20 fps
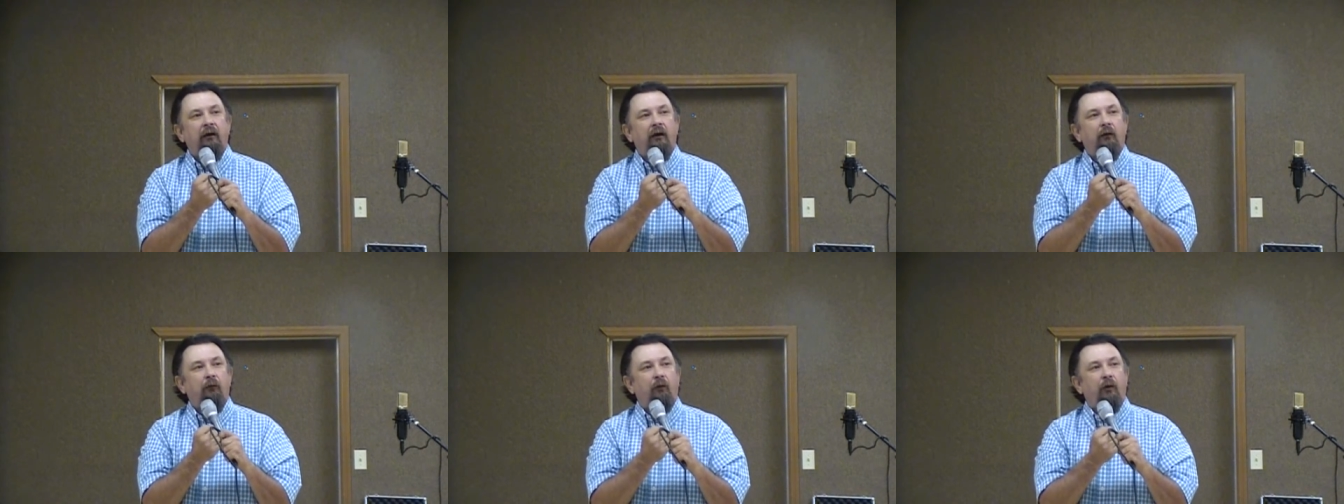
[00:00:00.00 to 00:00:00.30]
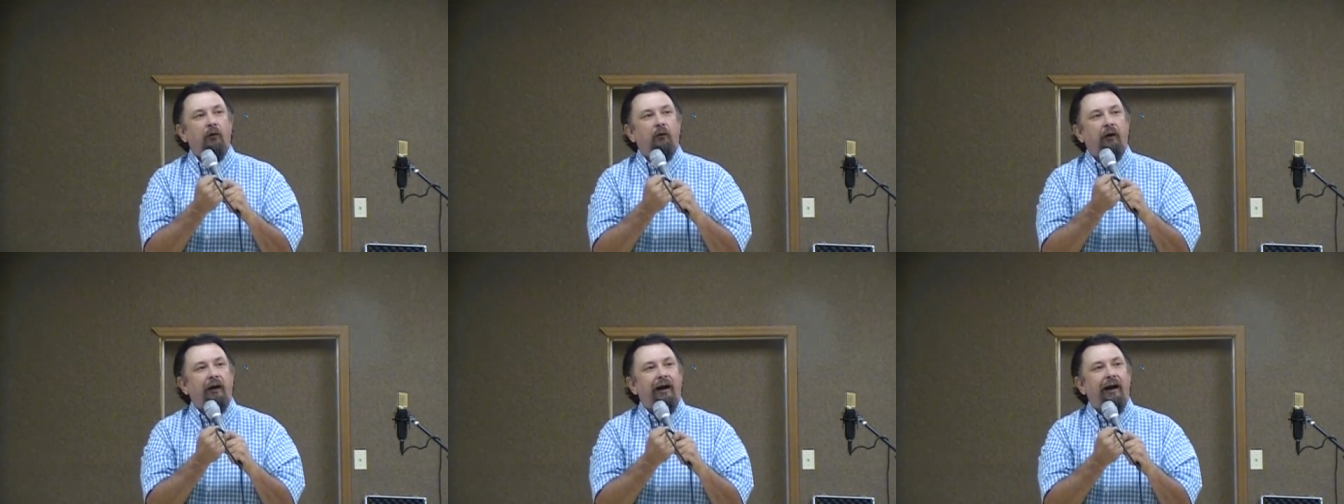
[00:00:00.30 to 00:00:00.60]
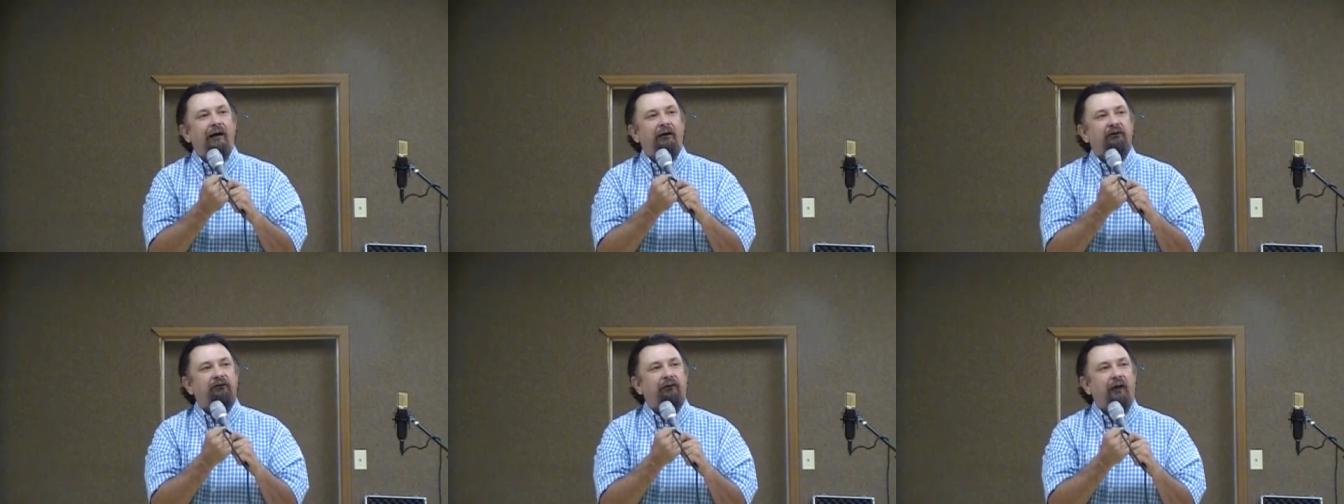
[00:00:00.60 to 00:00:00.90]
And we were
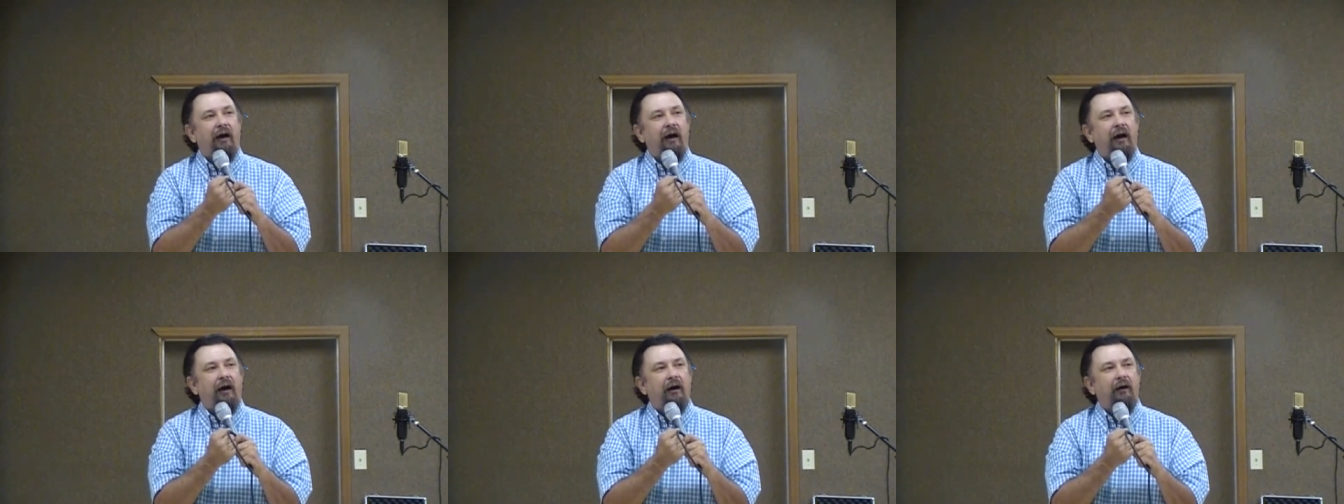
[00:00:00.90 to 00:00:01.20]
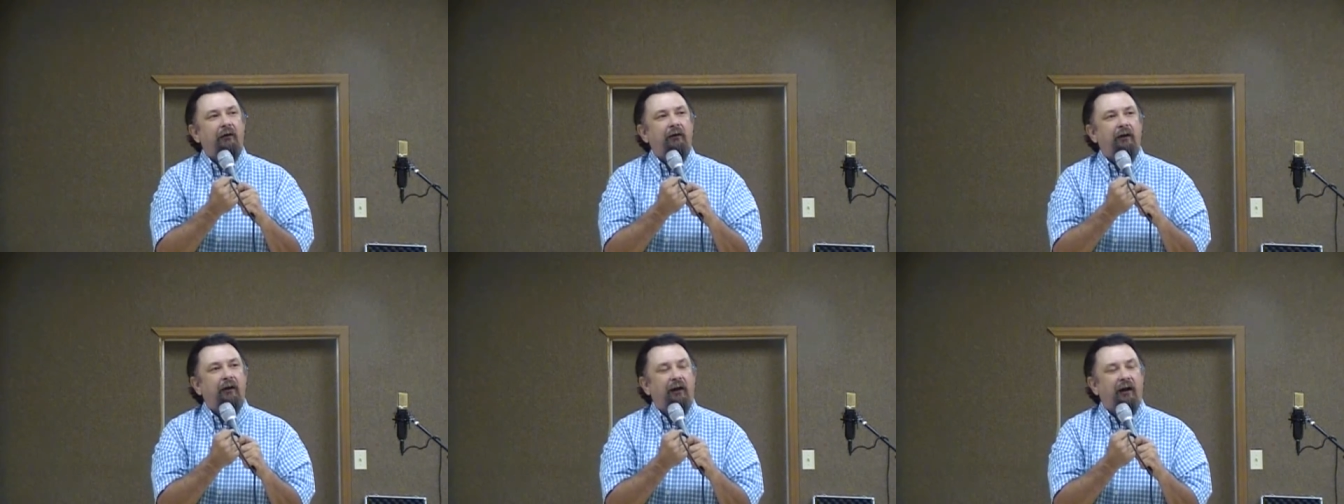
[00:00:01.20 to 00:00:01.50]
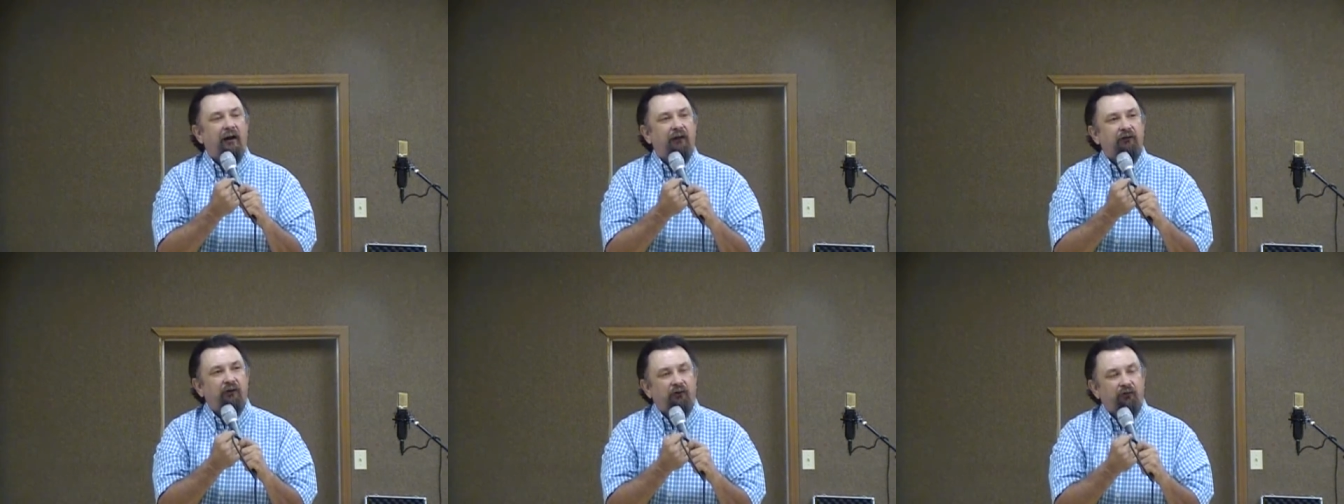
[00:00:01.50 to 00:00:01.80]
outside,
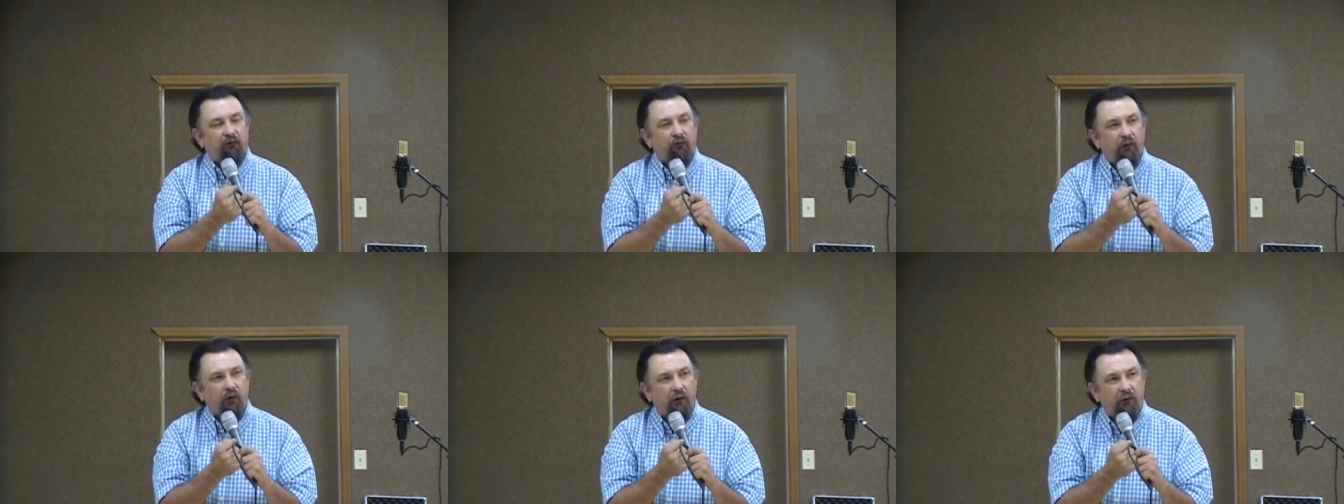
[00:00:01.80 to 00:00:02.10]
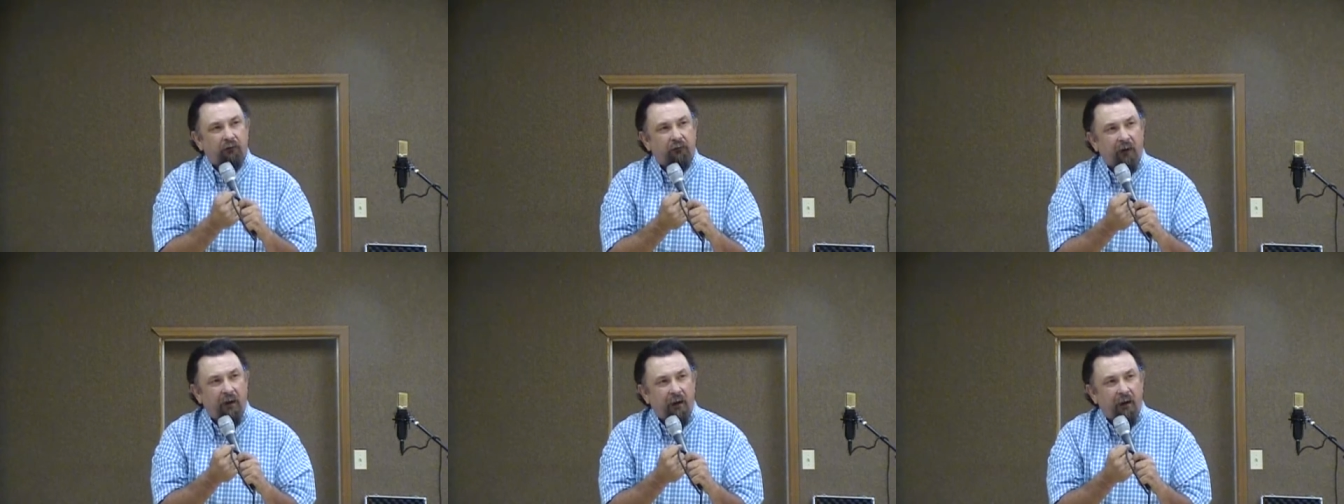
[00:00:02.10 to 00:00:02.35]
and I just looked